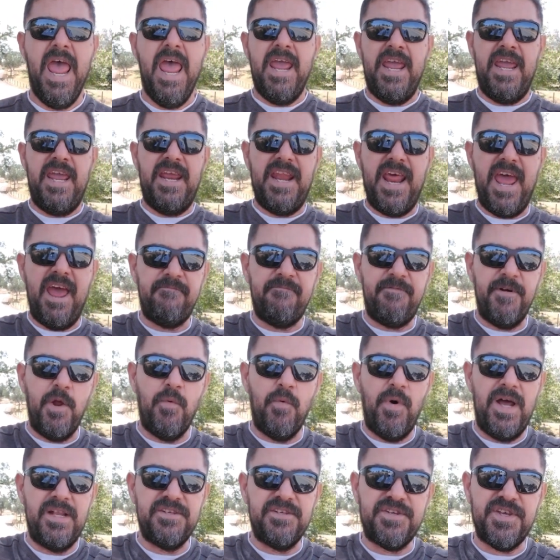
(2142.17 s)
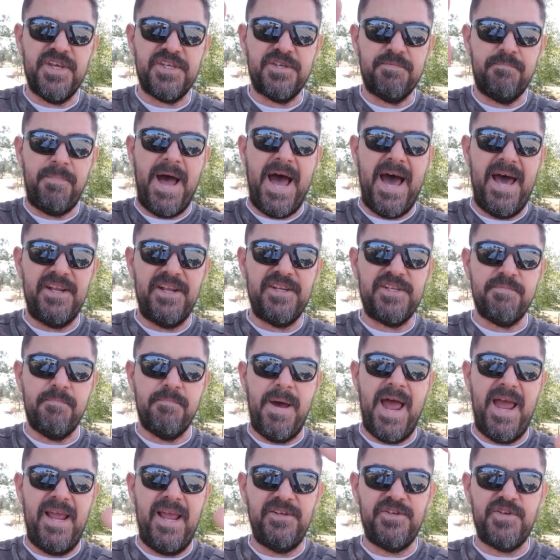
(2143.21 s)
in everyone's bodies,
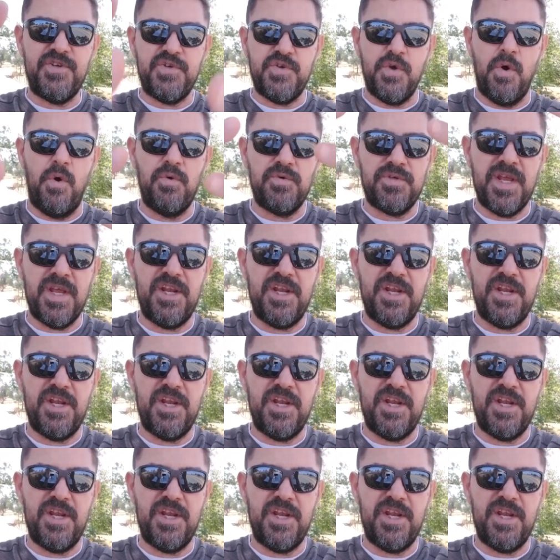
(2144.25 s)
minds, souls, and